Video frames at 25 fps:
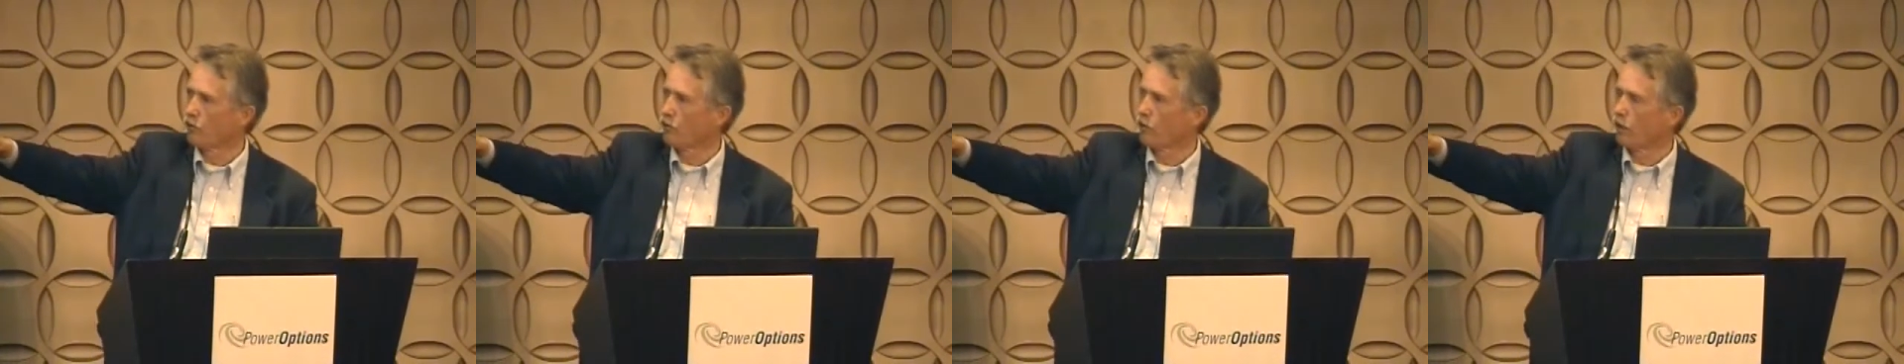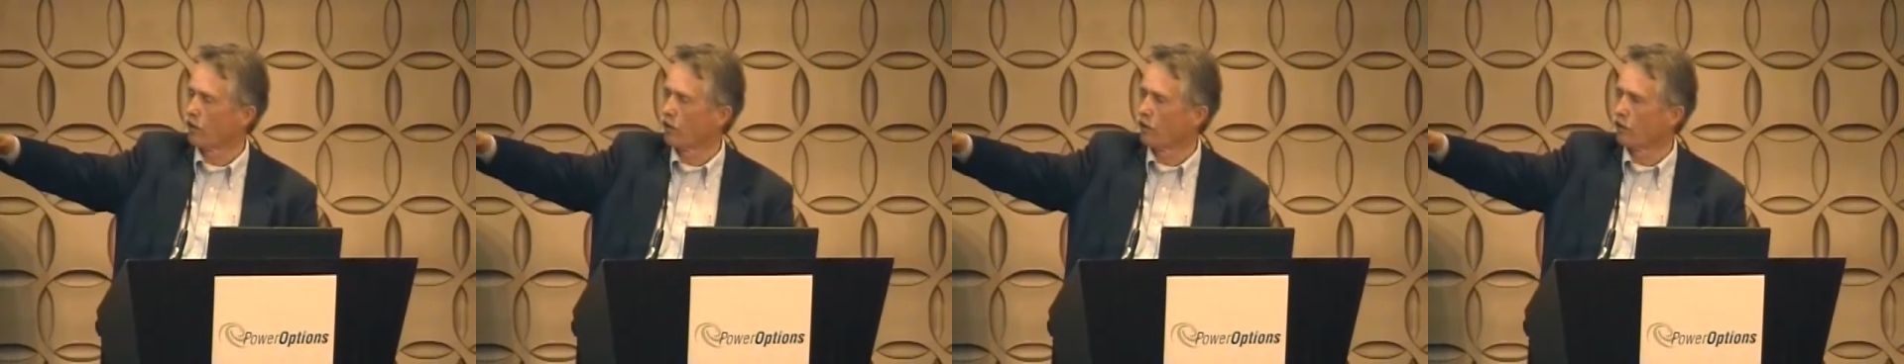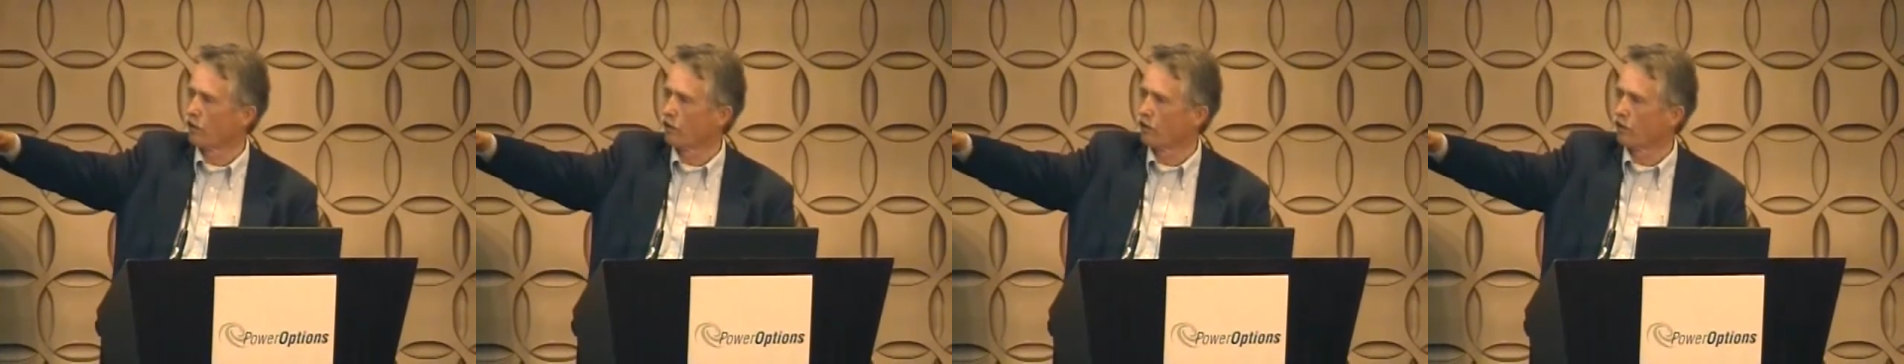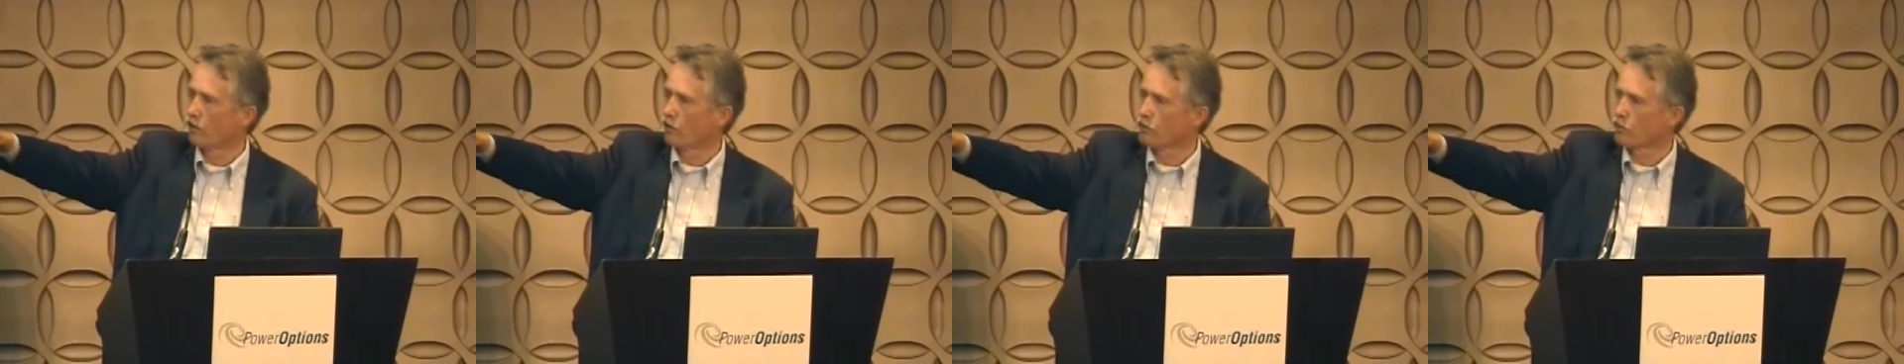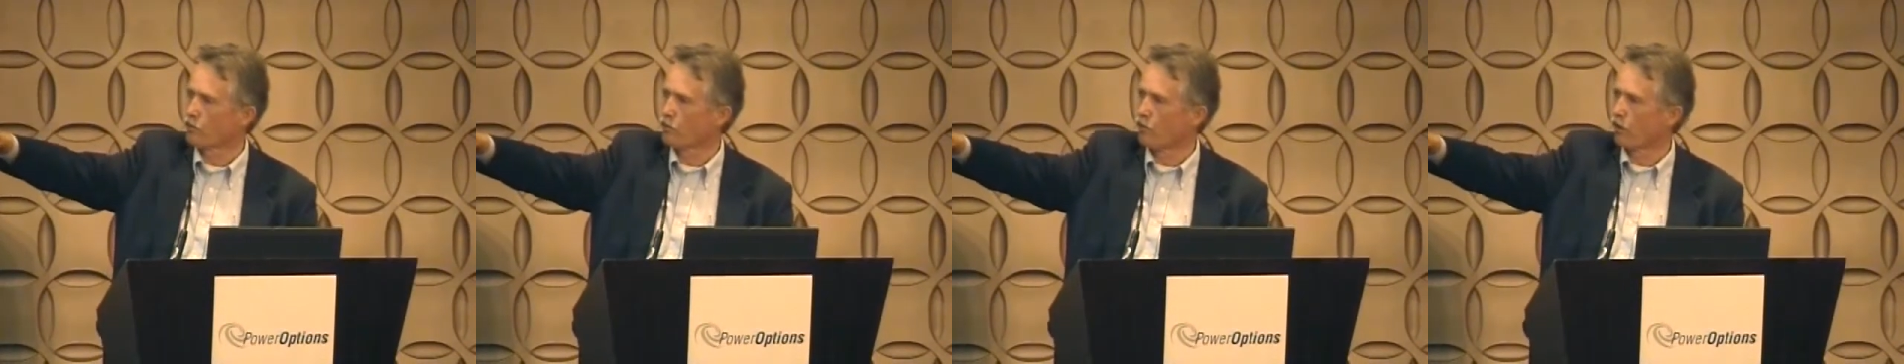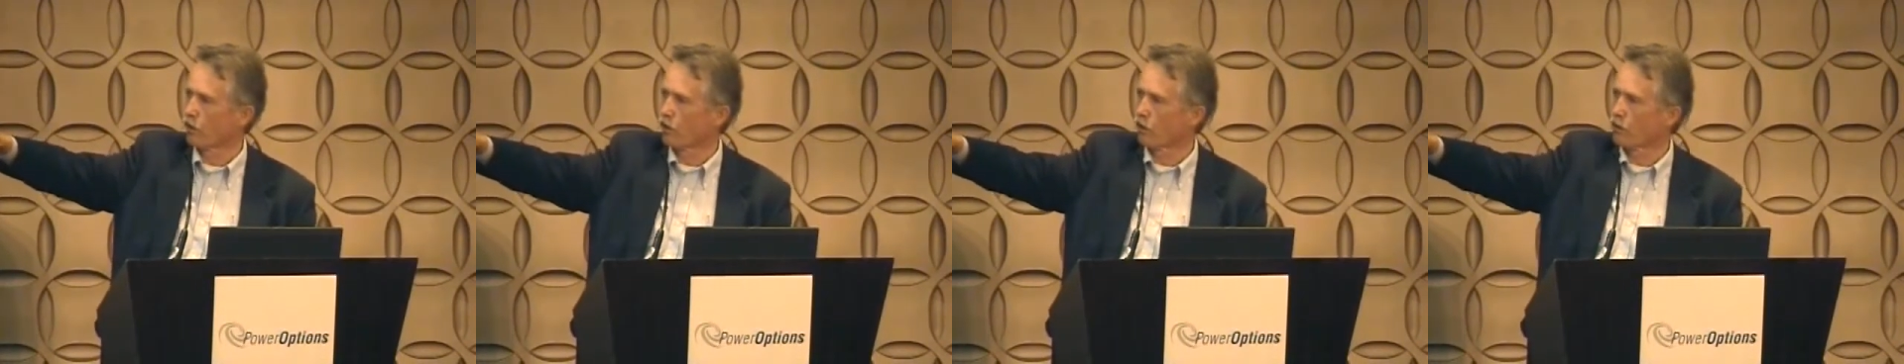
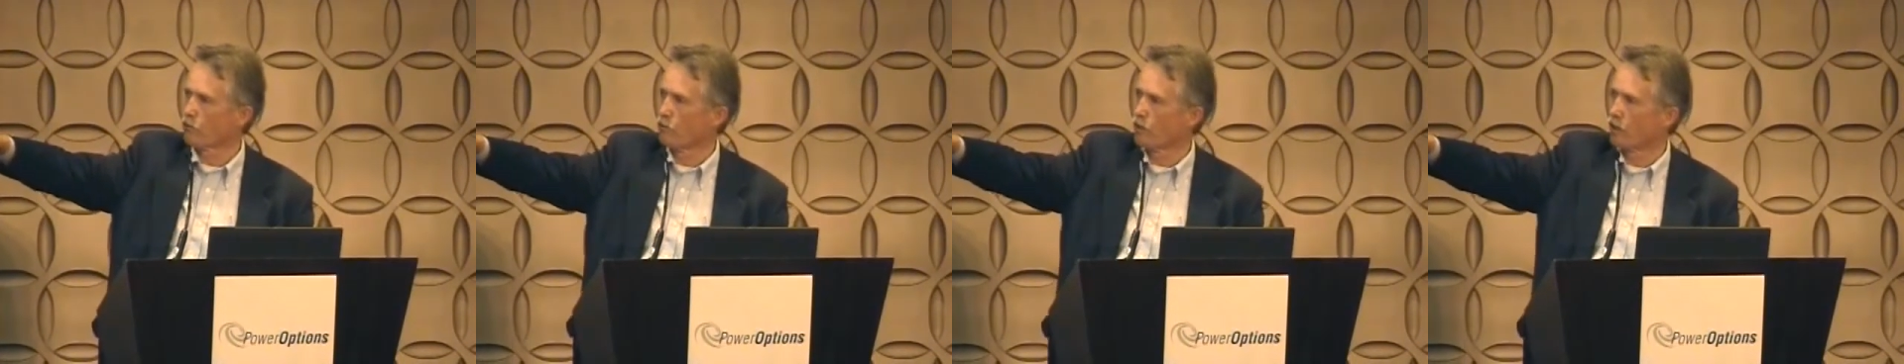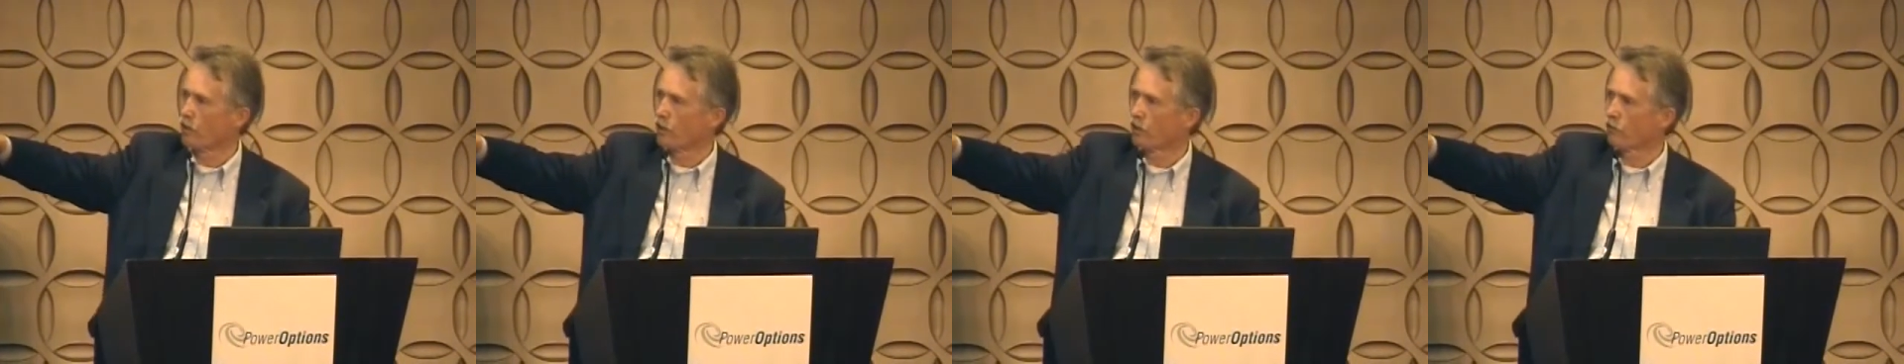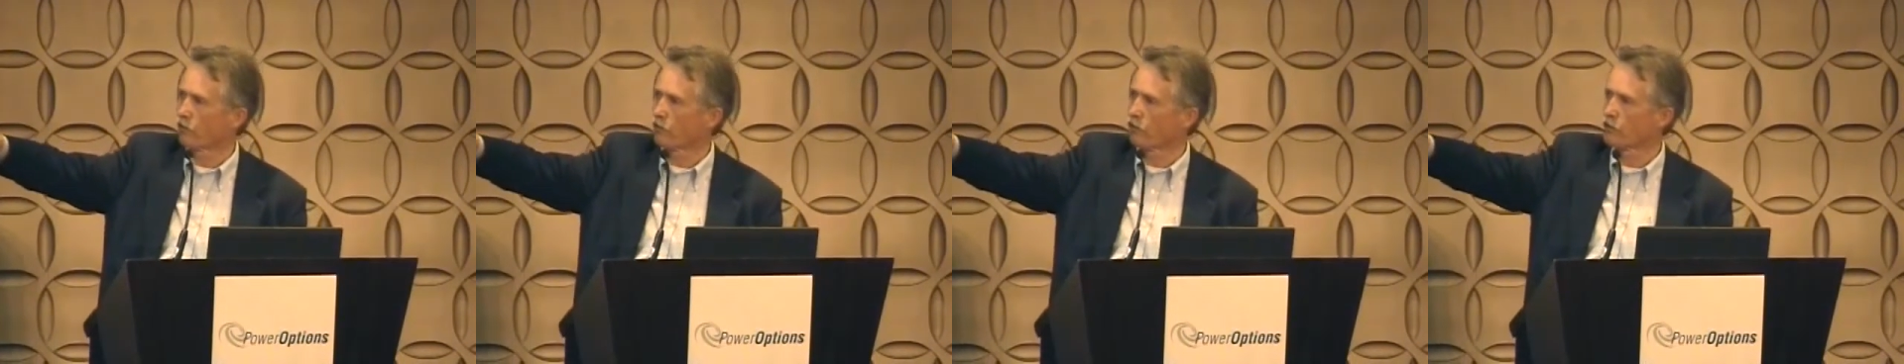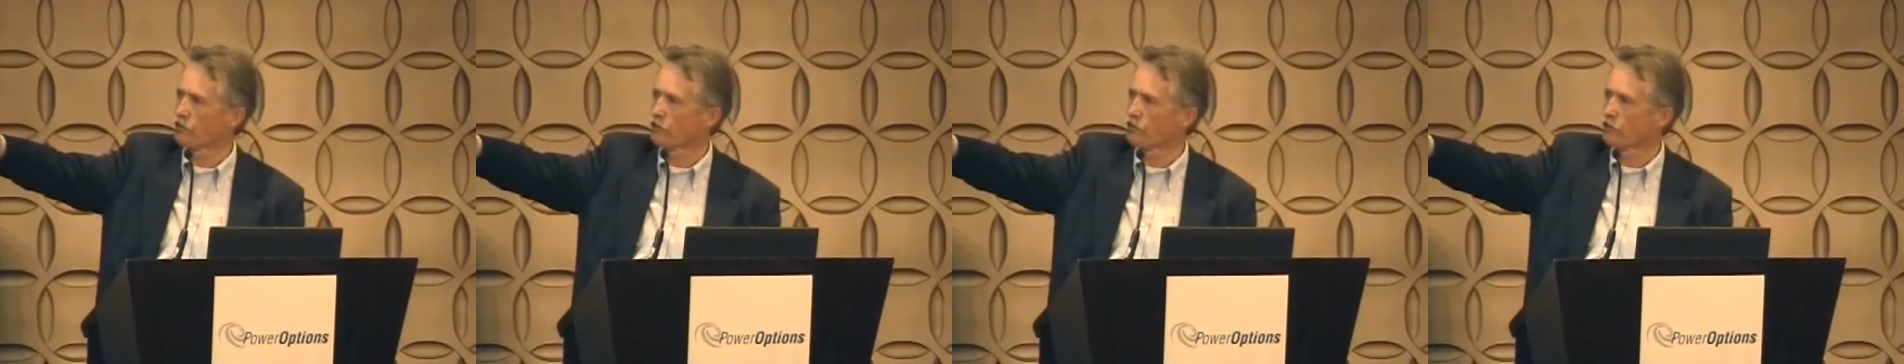amount of